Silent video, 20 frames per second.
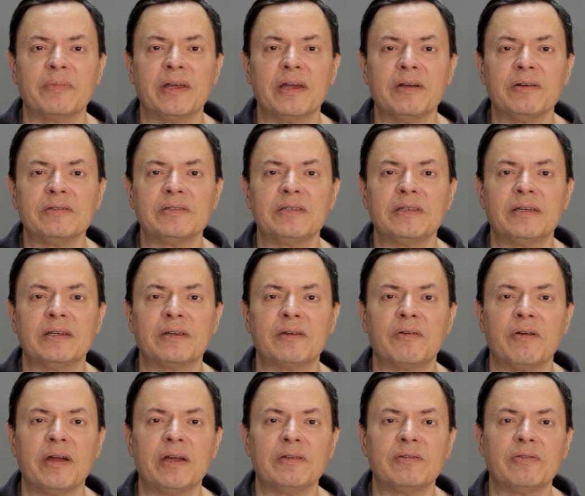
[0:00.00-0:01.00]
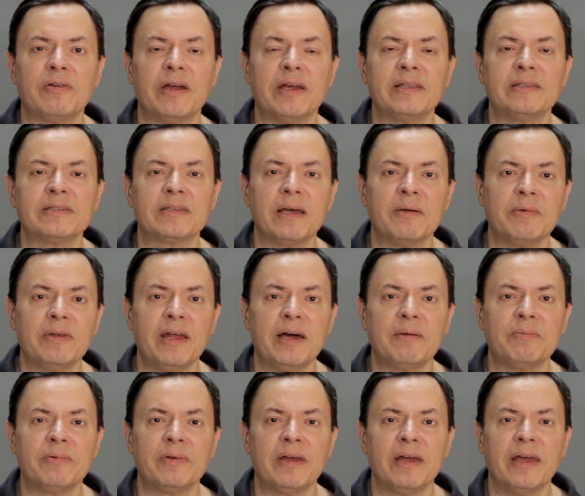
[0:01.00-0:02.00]
Here's to great trades coming
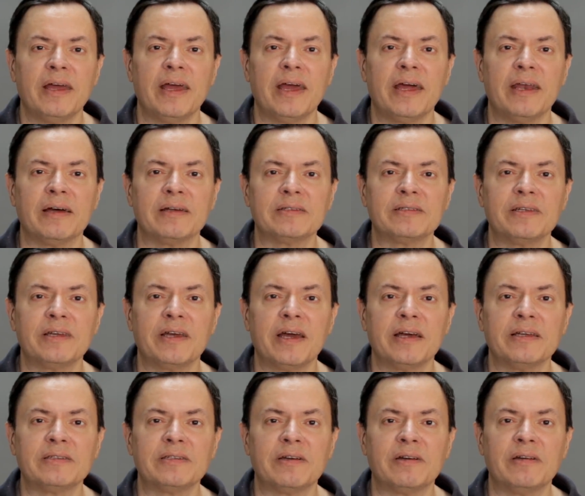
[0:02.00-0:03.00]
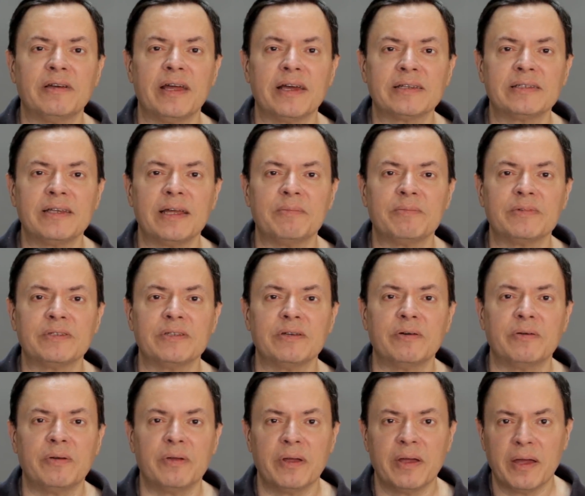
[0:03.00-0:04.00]
up, and I'll see you guys in our next
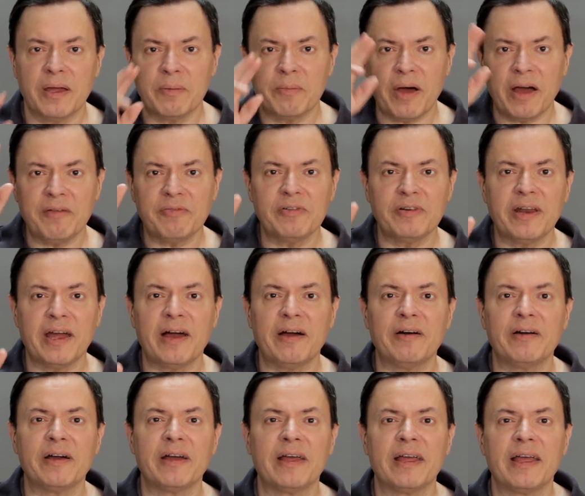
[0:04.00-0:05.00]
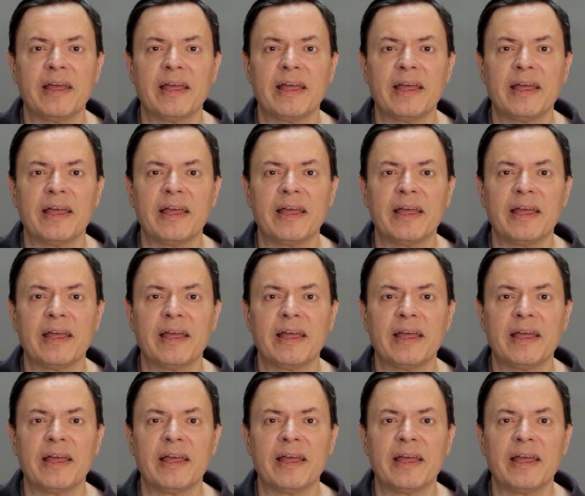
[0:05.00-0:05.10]
episode. Bye for now.